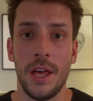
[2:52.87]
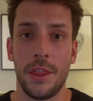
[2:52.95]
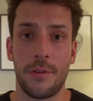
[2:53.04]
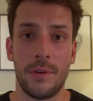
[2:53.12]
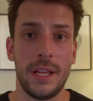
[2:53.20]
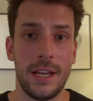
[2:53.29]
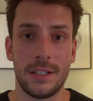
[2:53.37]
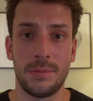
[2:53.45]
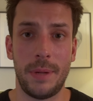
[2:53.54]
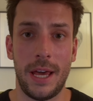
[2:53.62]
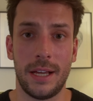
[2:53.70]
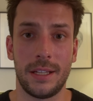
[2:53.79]
3x
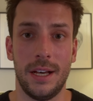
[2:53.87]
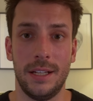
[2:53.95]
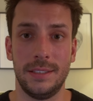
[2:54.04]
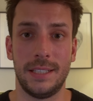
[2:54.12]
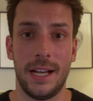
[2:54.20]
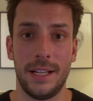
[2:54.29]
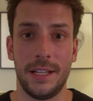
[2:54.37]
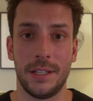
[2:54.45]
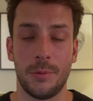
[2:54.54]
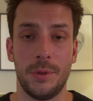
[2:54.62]
back on dining,